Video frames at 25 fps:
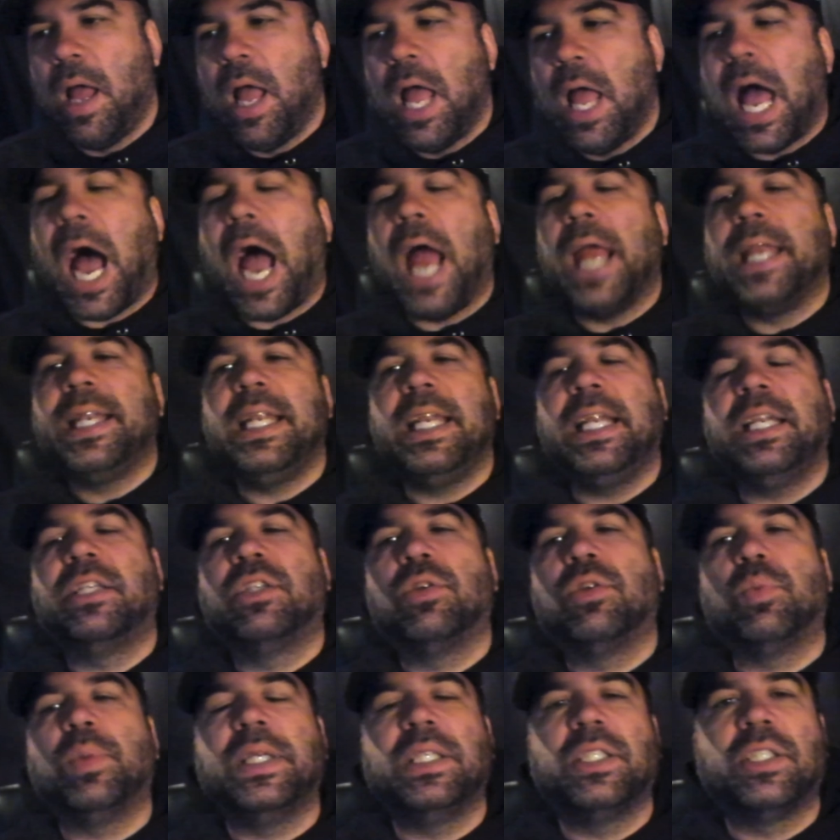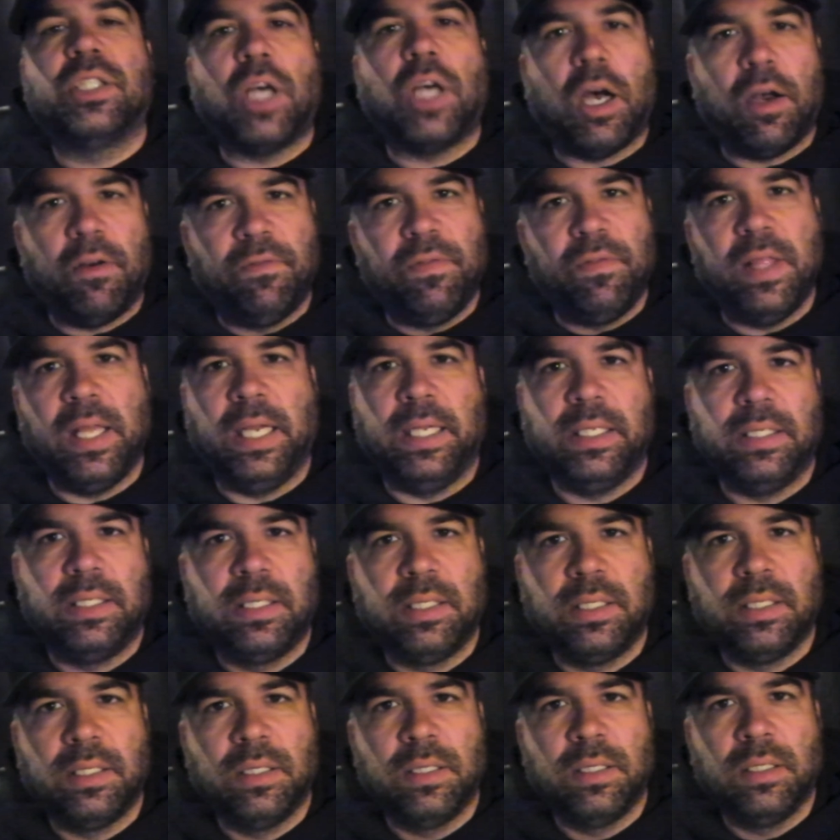I need to resolve this.